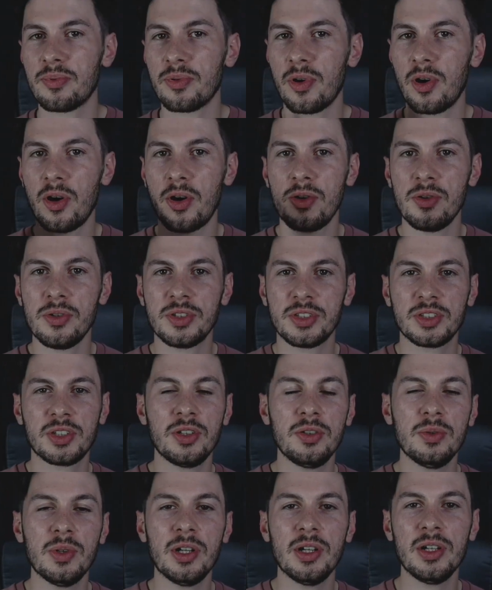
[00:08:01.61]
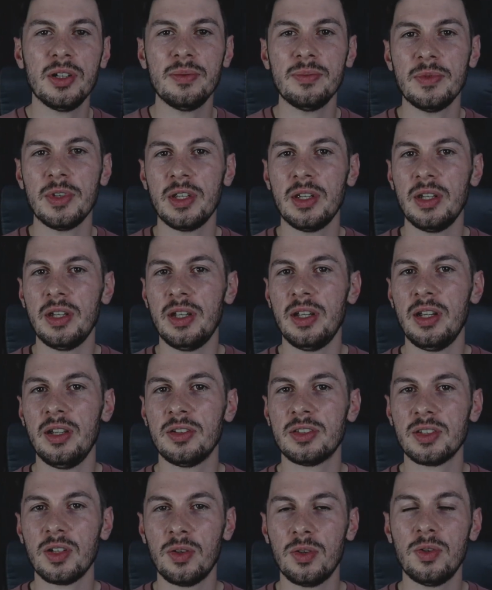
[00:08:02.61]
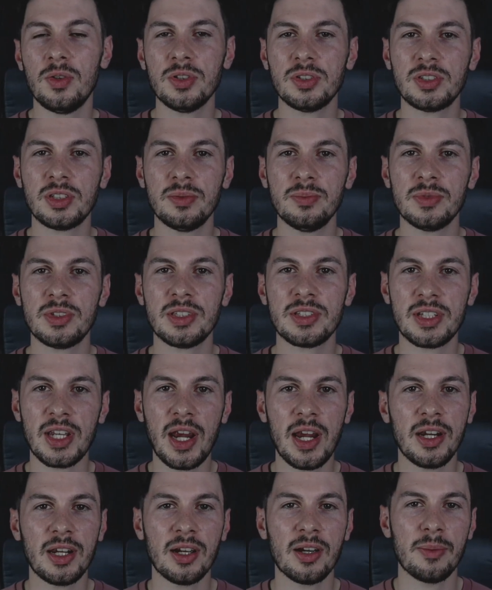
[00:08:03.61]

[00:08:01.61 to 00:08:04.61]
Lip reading: Pro scooter. It was awesome to take